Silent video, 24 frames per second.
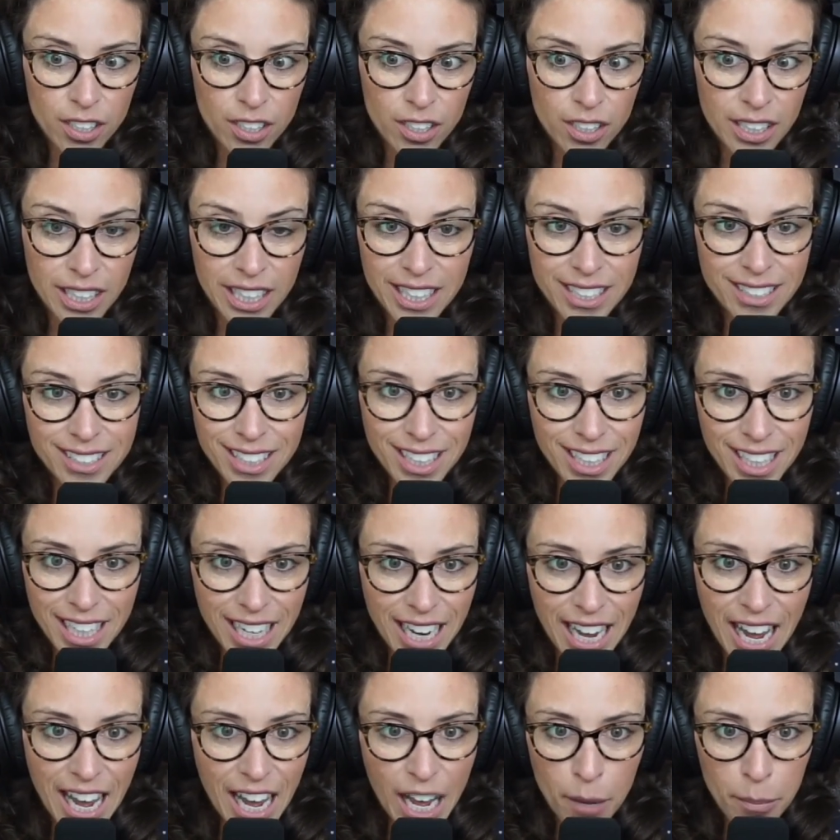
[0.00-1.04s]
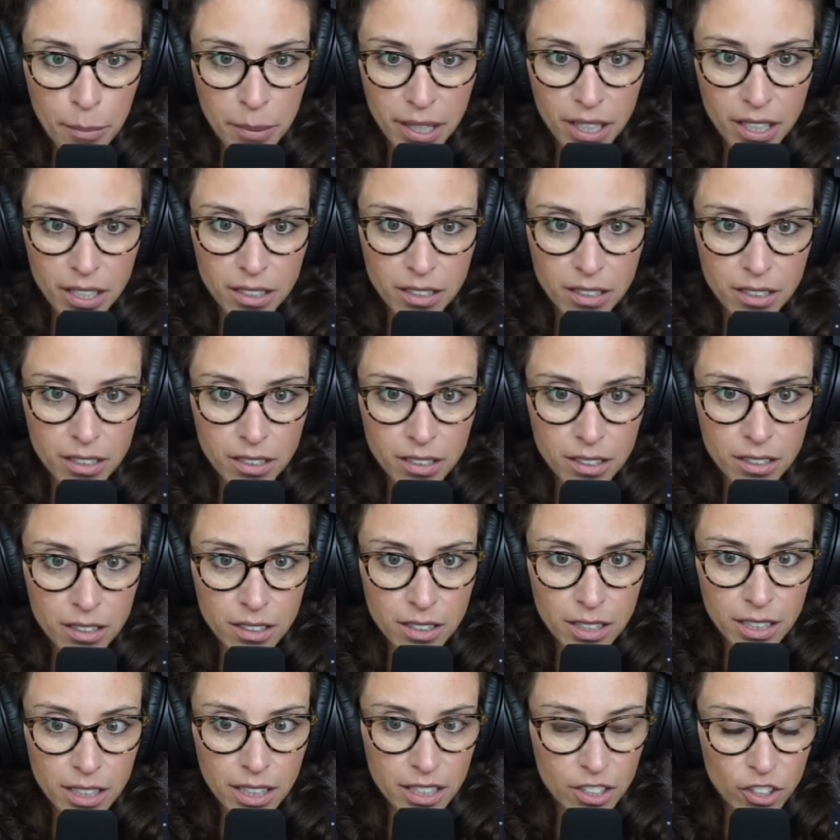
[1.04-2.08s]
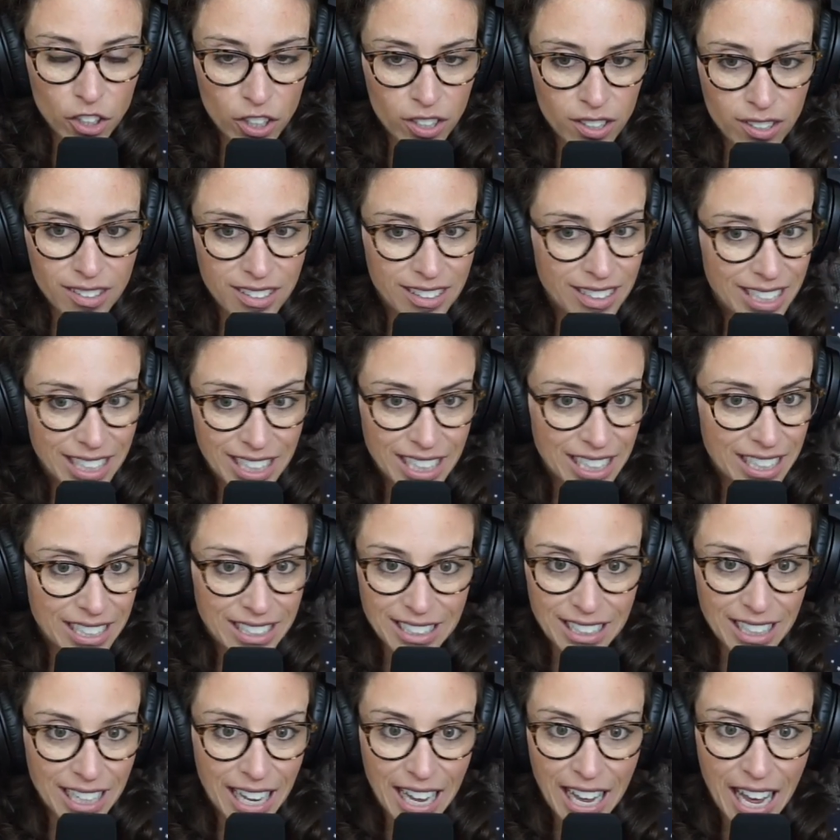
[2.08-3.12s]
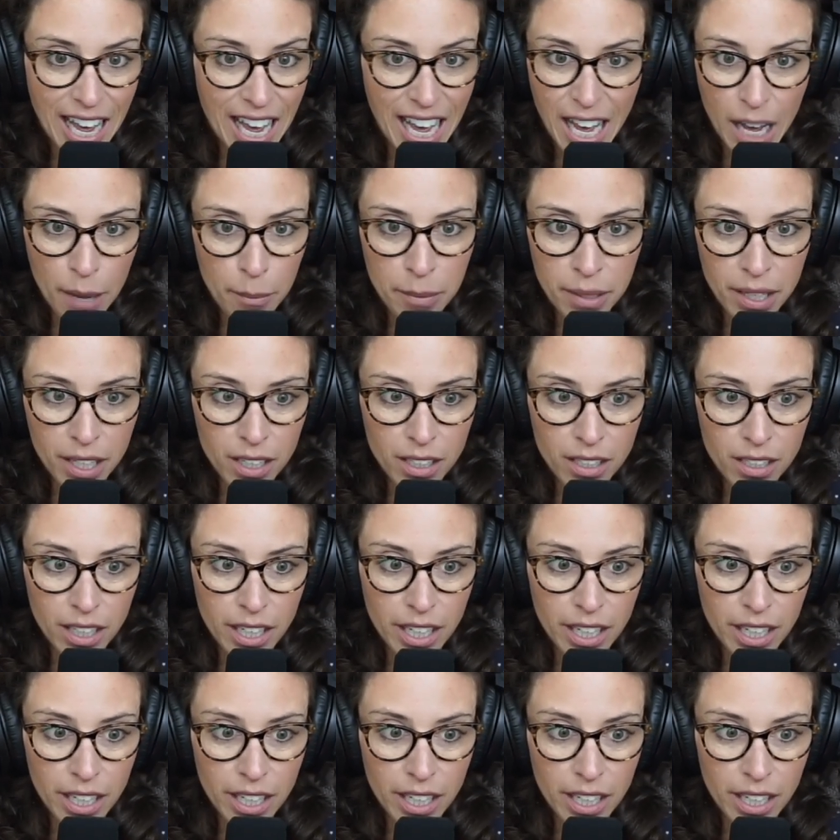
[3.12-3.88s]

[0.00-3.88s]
It didn't happen. It just didn't happen.